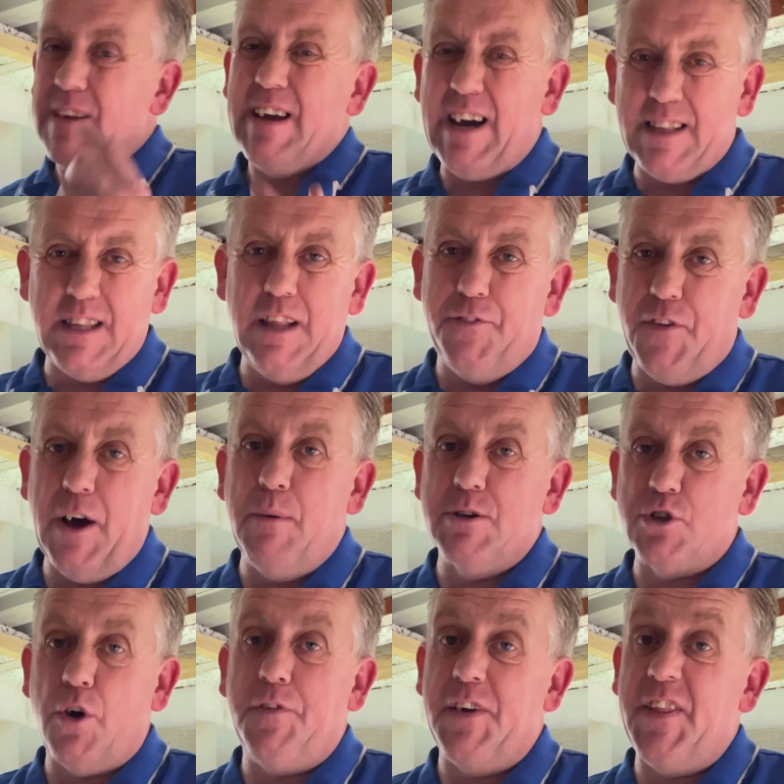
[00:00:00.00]
cutting the
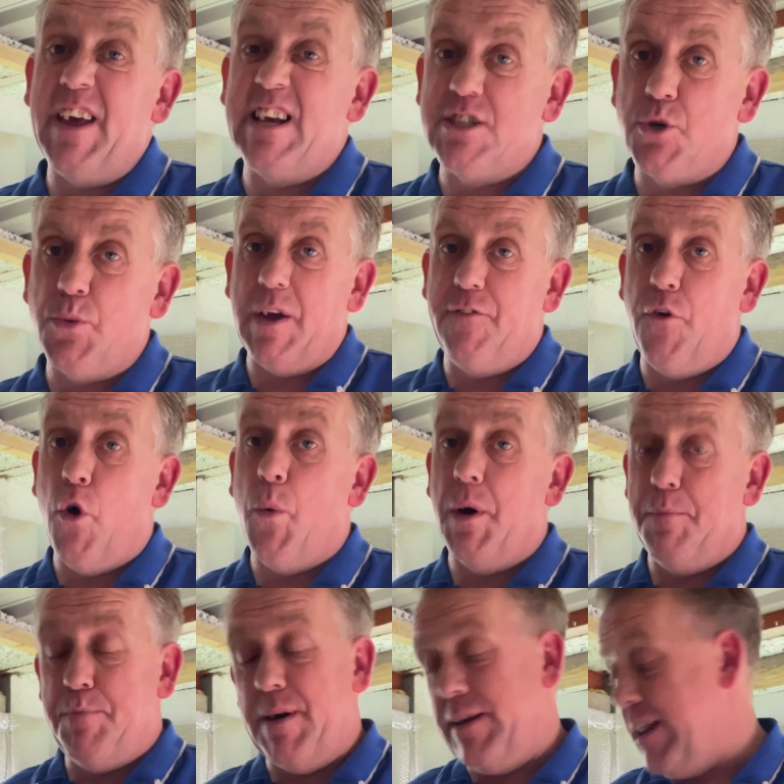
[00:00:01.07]
flowers off, I think, is
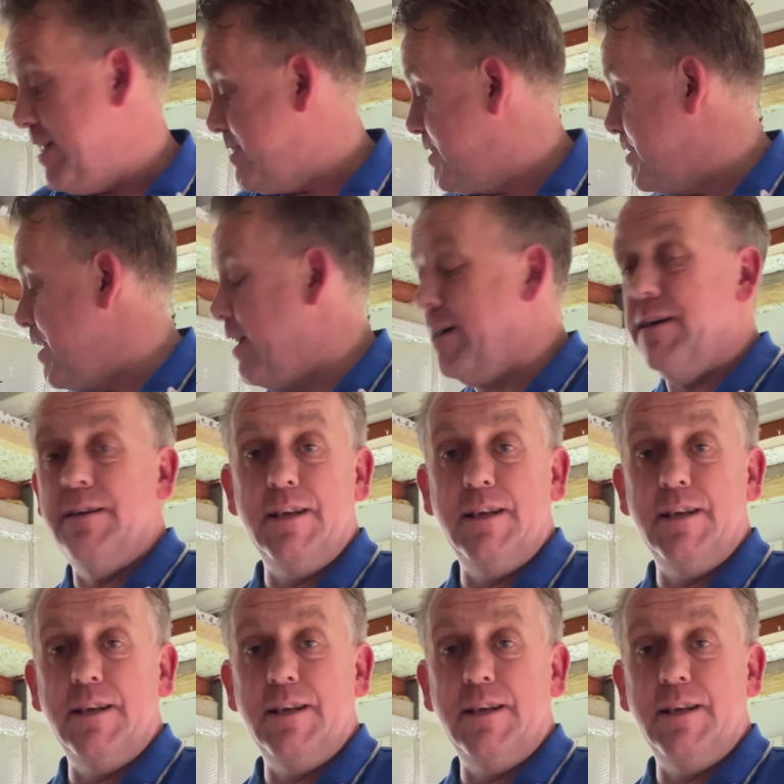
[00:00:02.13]
forward, but let's, uh,